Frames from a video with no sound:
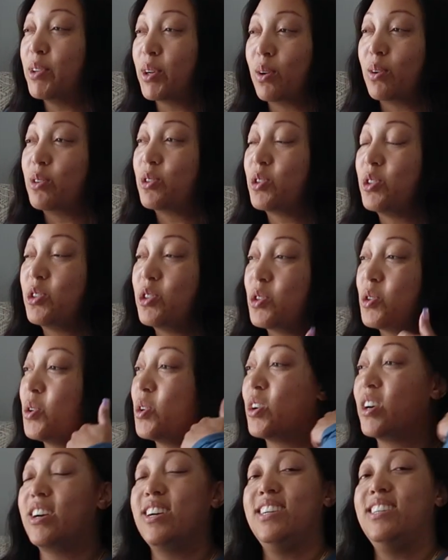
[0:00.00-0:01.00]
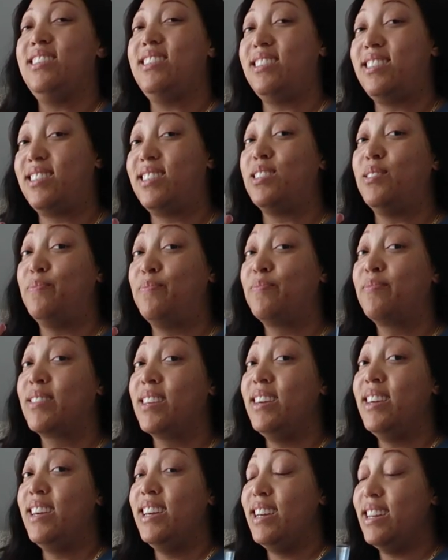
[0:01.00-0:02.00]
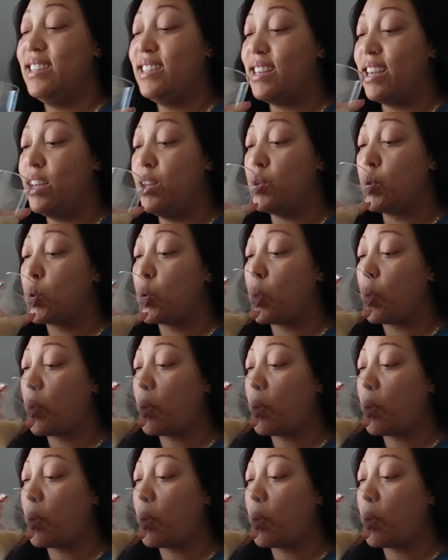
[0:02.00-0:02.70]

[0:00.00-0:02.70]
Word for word: the grocery store. It's, it's it.